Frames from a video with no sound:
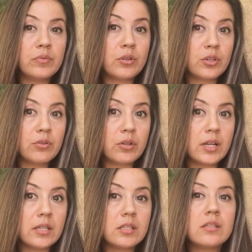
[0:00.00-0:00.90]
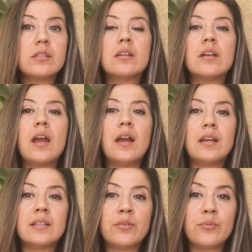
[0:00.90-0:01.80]
uterus,
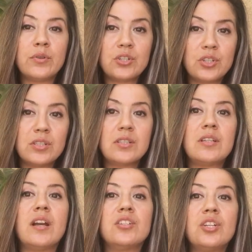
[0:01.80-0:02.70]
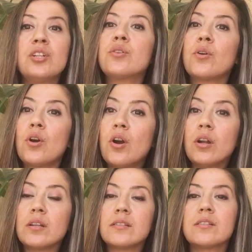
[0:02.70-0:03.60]
and which is touching your
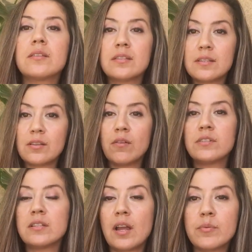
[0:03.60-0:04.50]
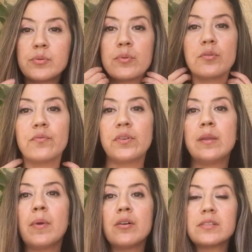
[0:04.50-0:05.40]
heart. So this is oftentimes when
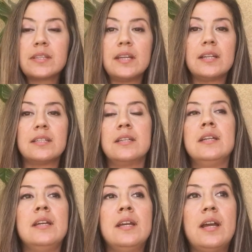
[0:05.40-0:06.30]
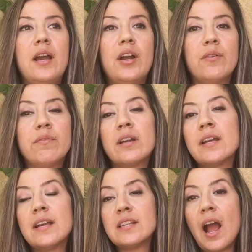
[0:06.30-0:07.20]
females get
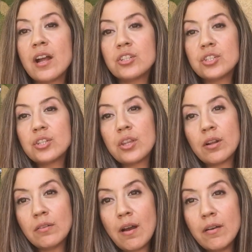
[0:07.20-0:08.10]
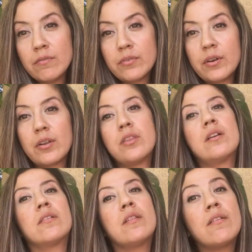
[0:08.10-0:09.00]
very attached to their love or
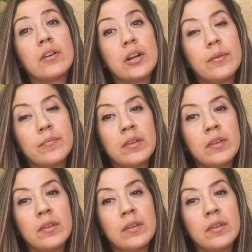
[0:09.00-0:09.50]
their lover.